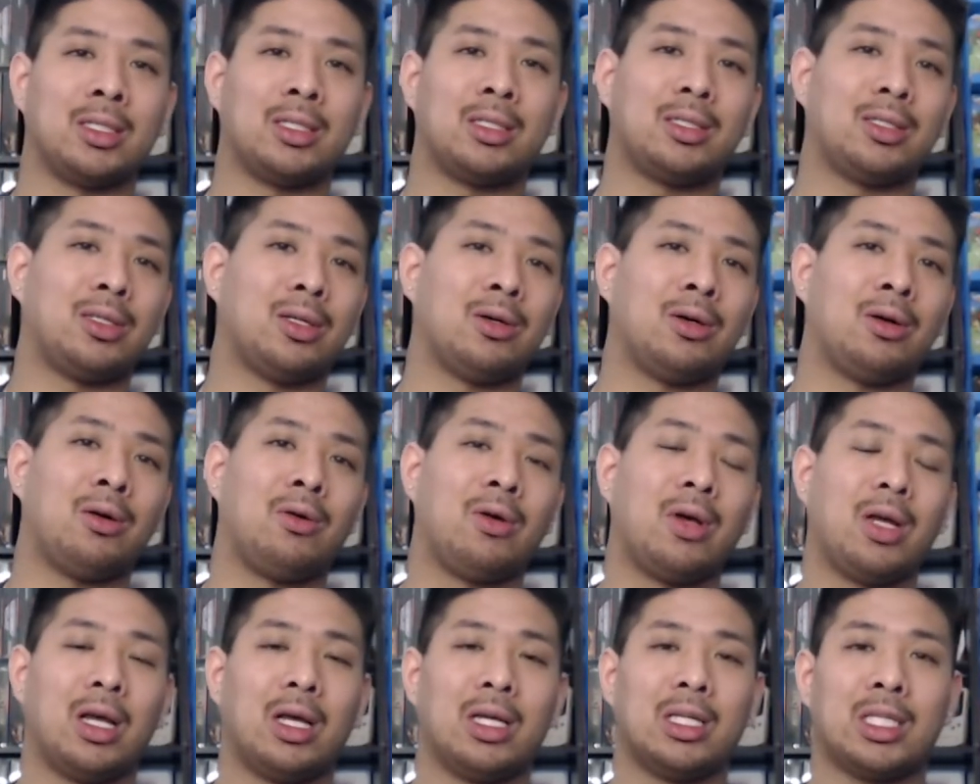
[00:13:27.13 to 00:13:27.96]
So
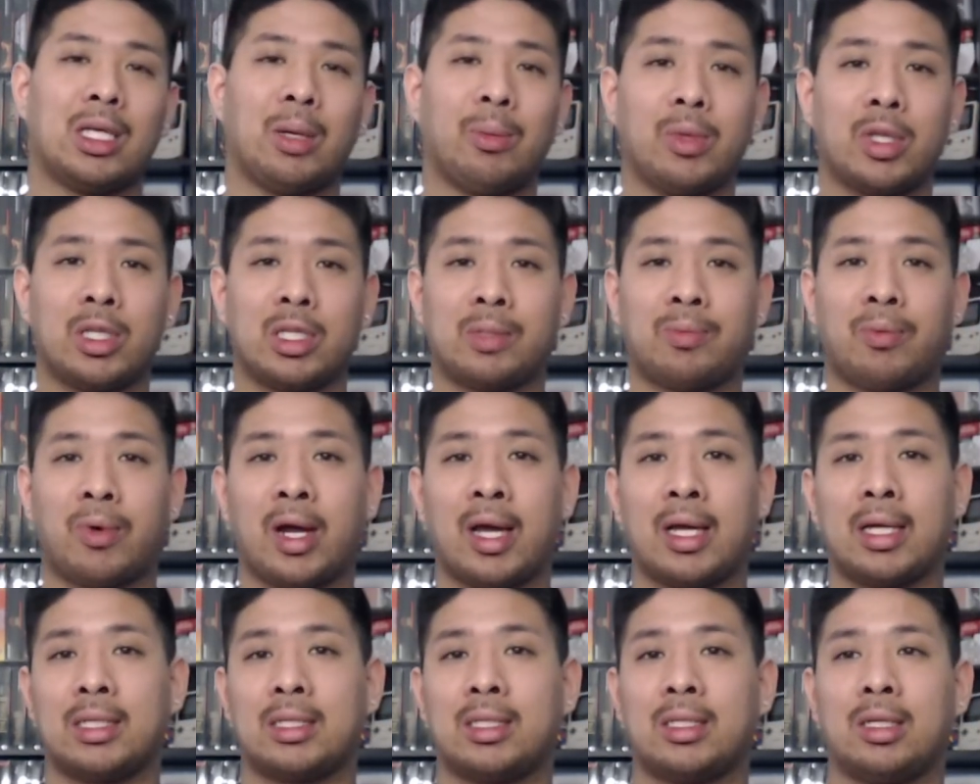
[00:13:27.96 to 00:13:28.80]
some of the
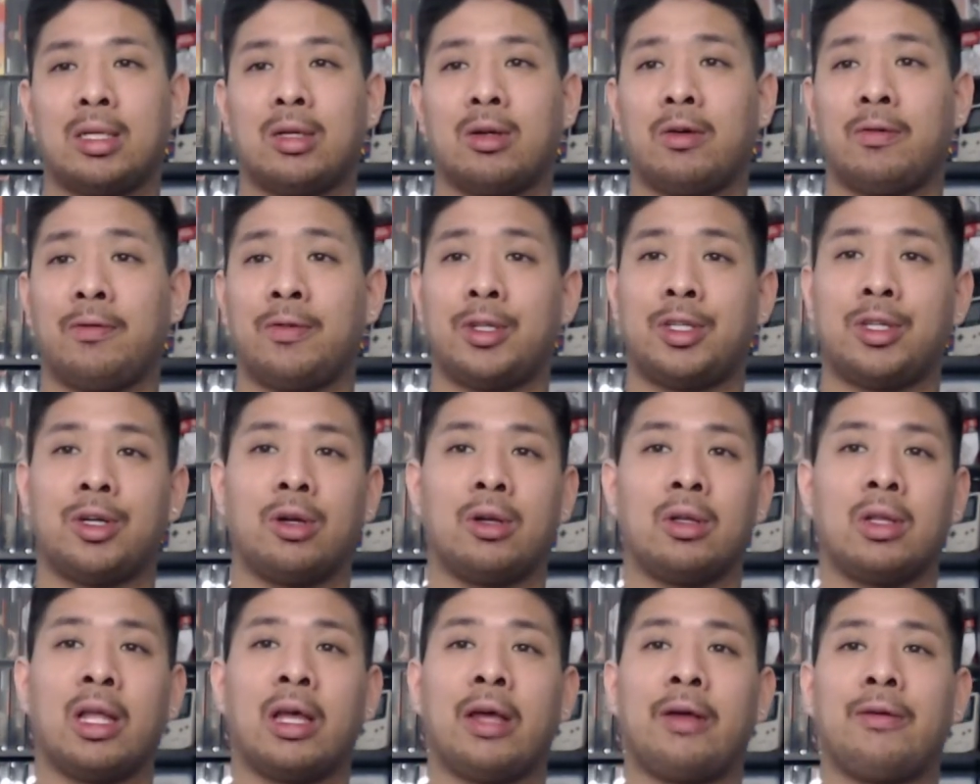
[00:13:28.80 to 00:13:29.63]
sprites, if you
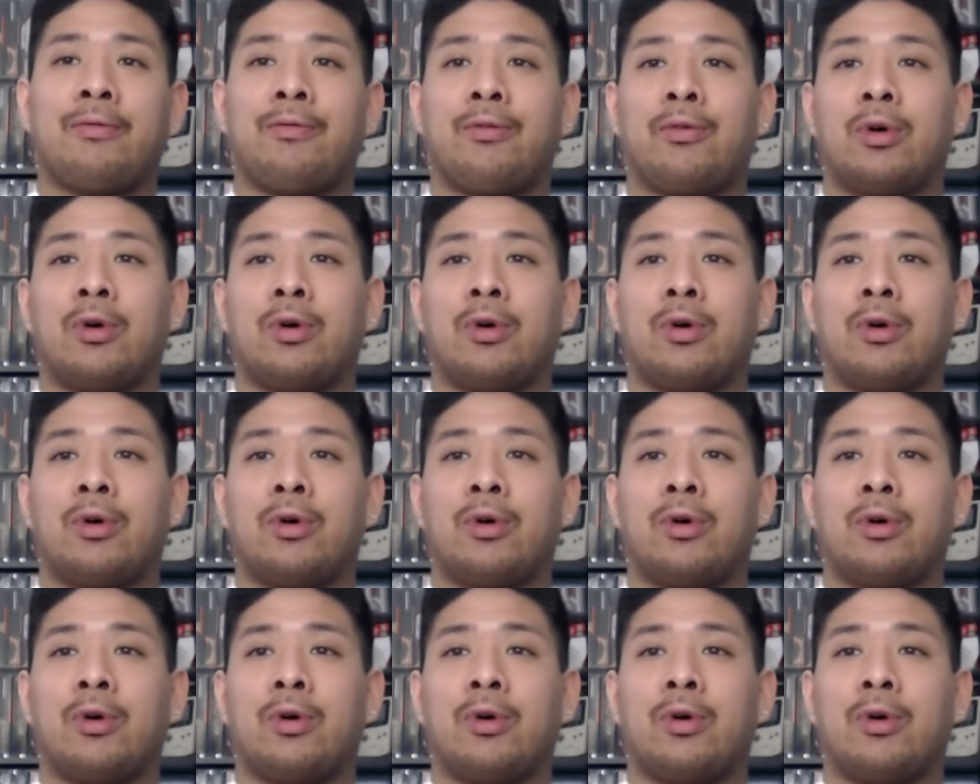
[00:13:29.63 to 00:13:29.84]
turn left,